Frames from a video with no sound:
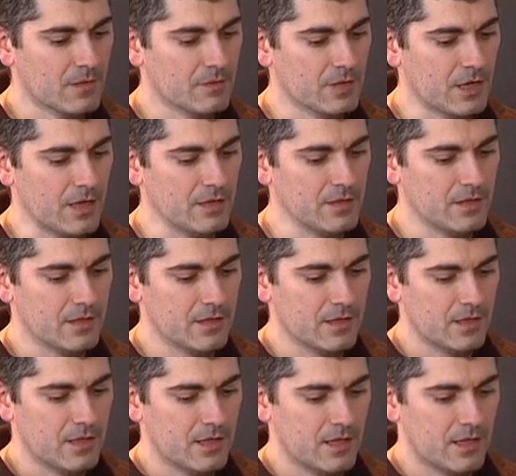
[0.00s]
okay,
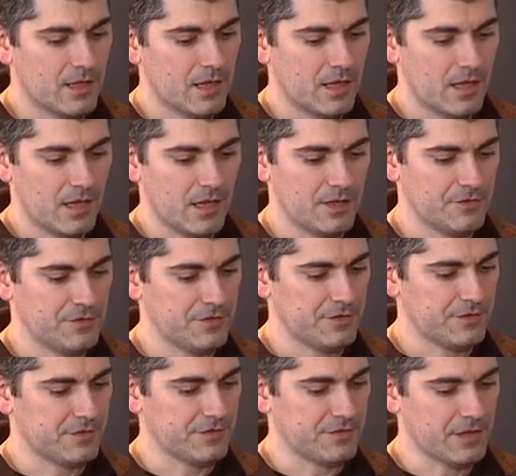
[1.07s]
and
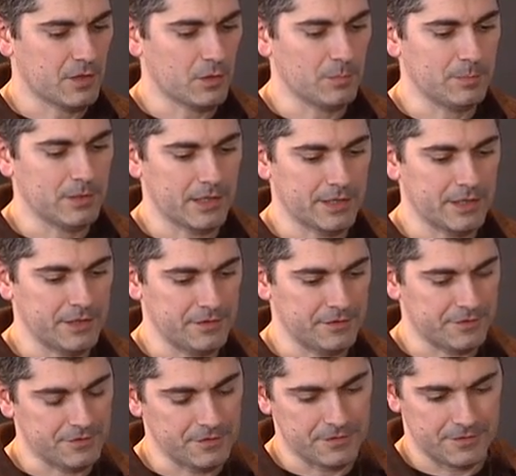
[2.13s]
just a single plugin
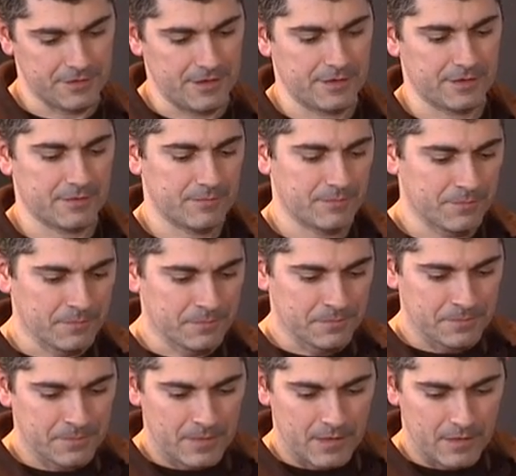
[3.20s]
inserted.
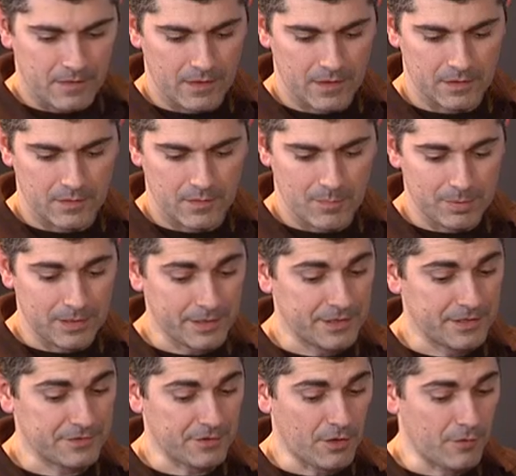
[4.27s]
Then the plugin
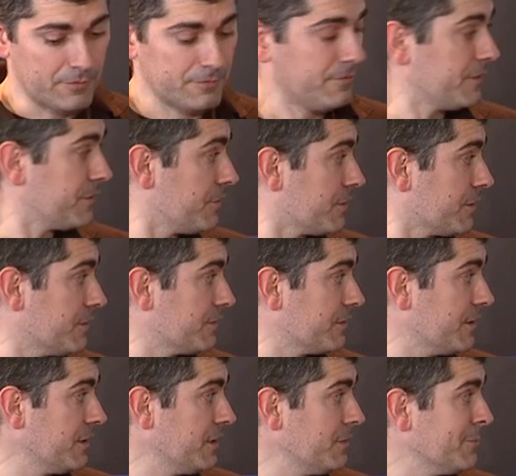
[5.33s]
is off, as you can
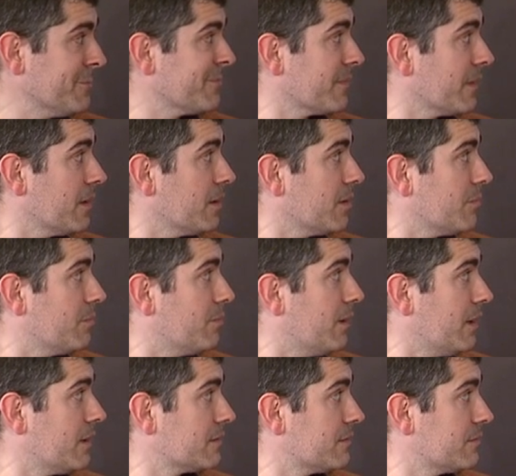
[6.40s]
see,
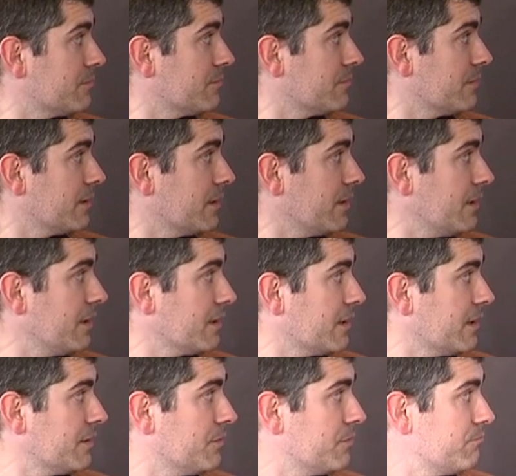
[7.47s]
but it
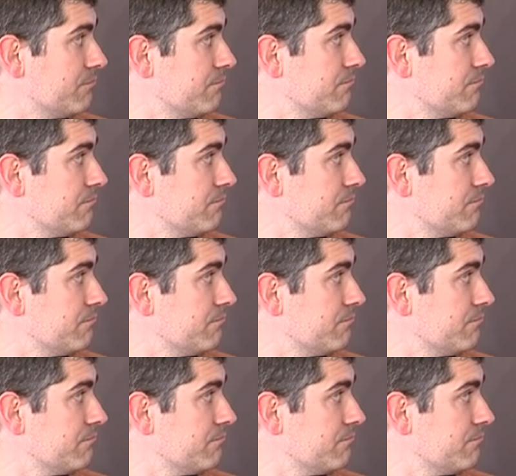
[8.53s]
can